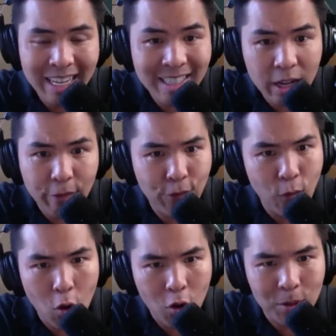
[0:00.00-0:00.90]
is not a
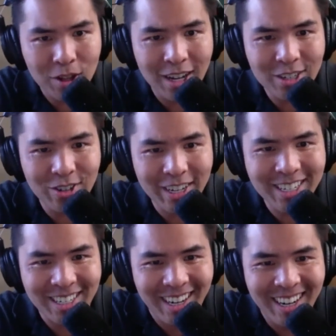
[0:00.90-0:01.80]
formal
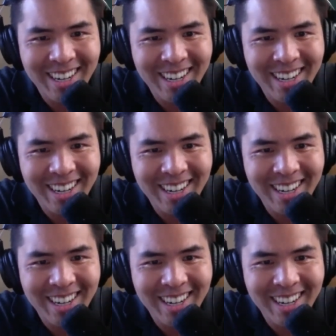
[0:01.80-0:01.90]
contradiction,